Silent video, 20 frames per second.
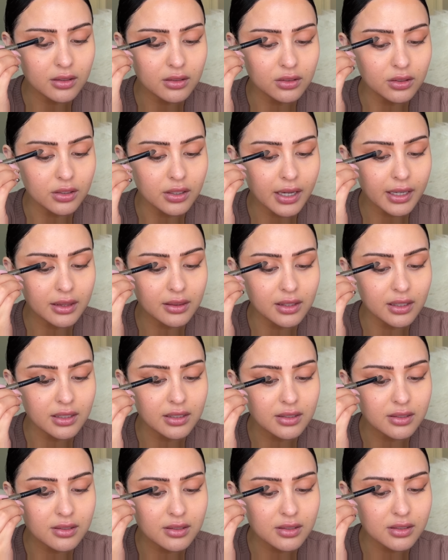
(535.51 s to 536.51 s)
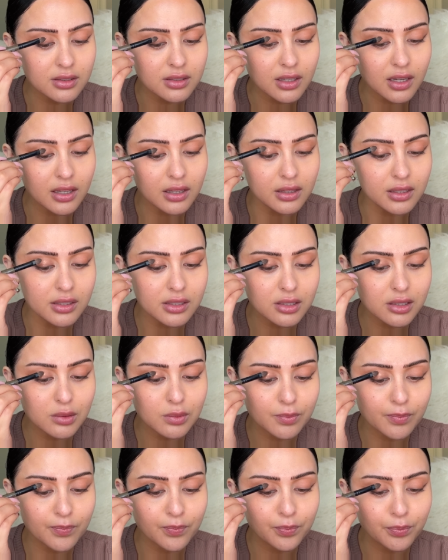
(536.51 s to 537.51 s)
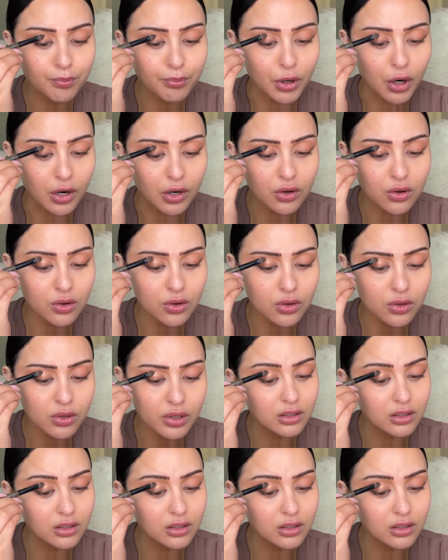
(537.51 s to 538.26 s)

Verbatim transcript: Look at this. And this sparkle.